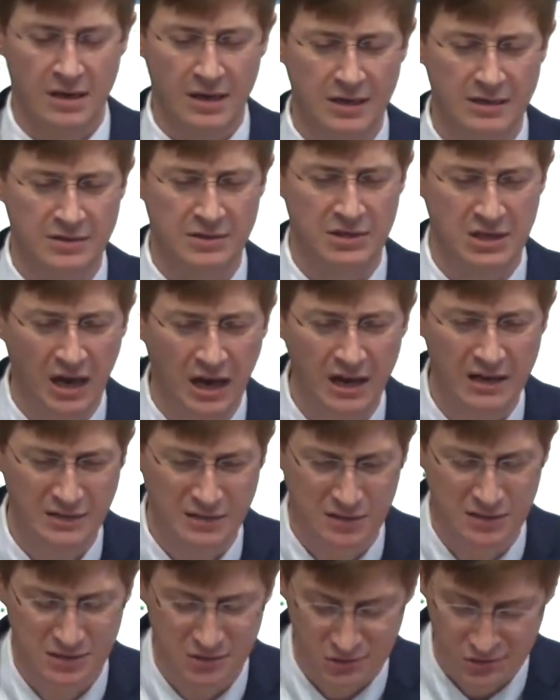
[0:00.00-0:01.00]
and
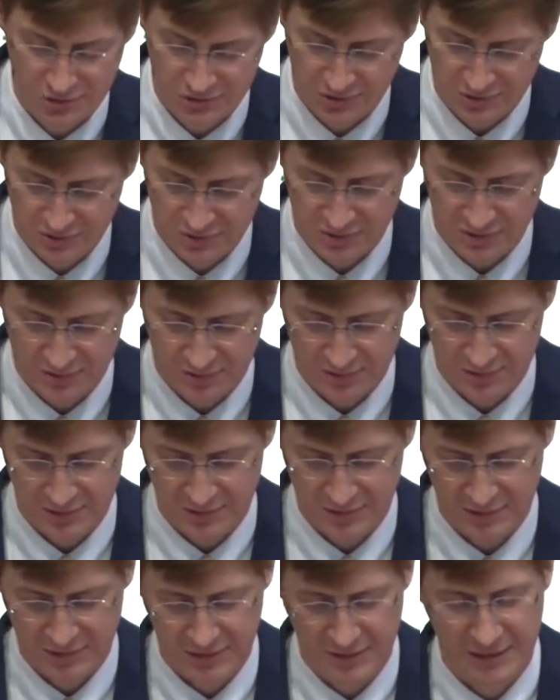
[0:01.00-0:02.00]
kindness,
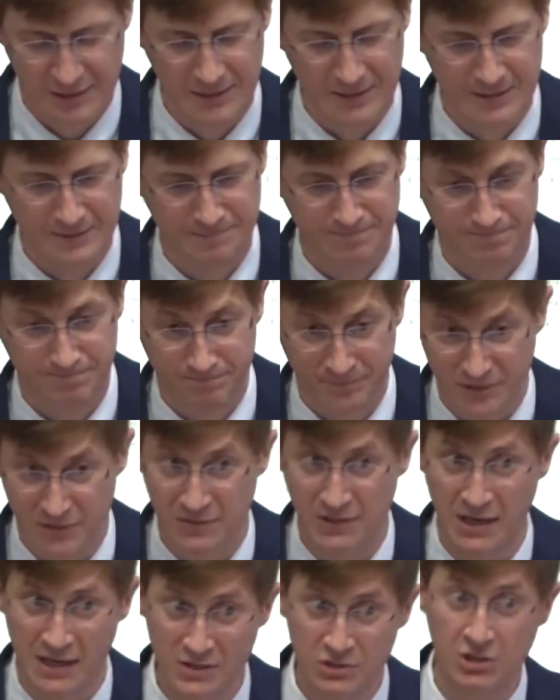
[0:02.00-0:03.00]

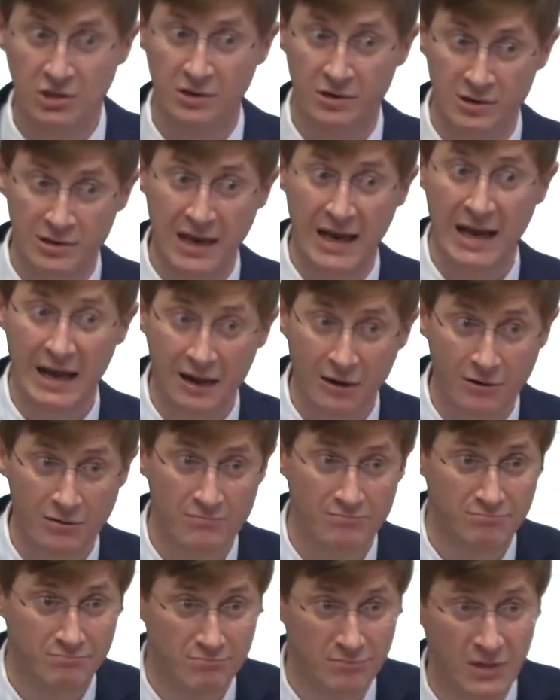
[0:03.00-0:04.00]
that they turn out
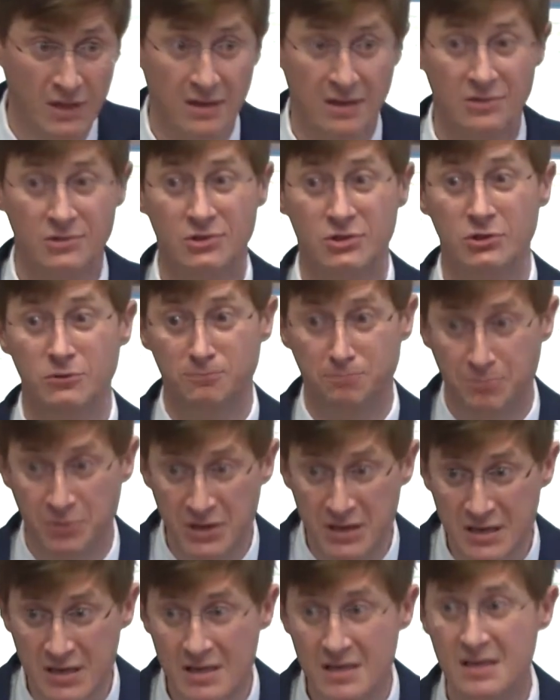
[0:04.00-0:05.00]
to
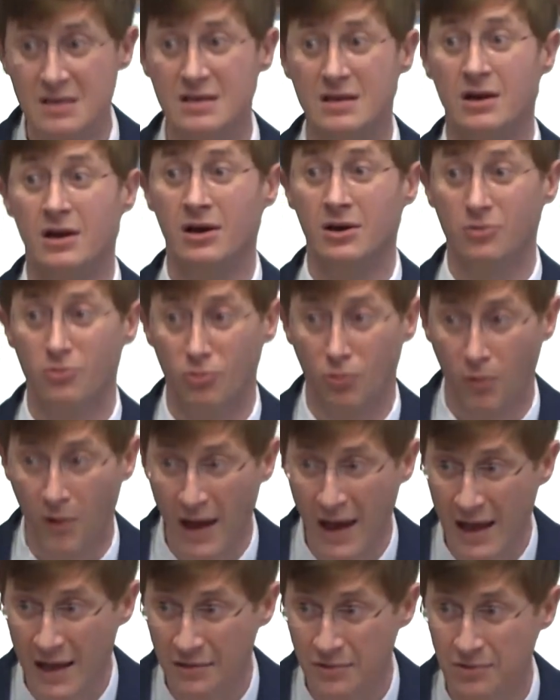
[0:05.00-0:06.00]
be
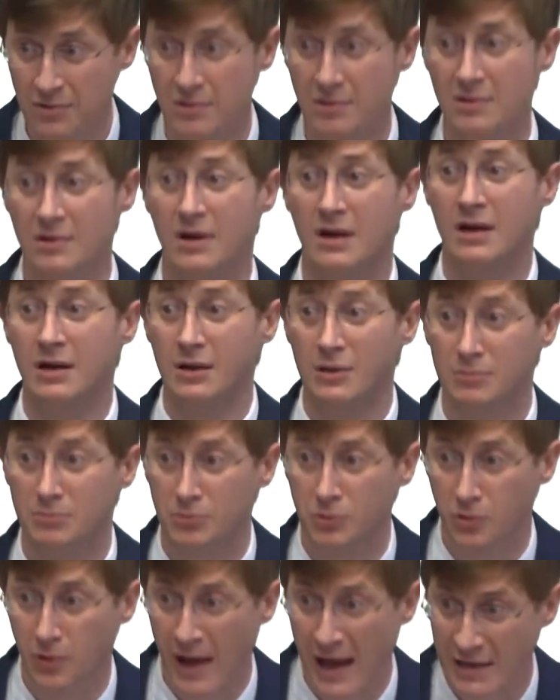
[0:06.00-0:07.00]
rather
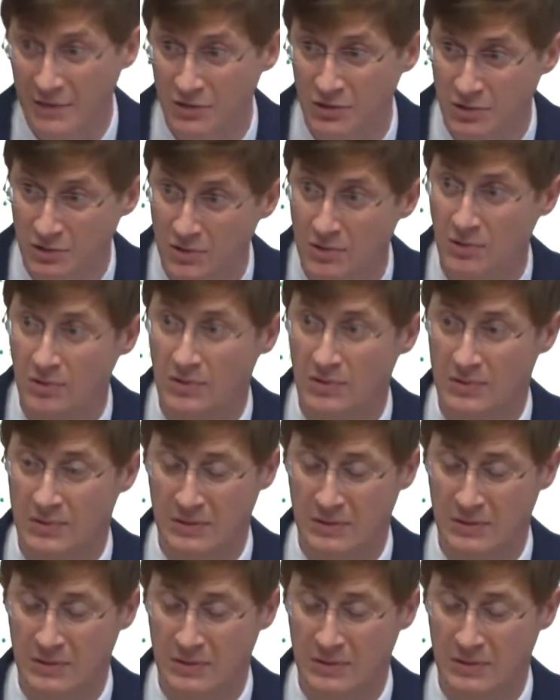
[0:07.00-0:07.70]
practical,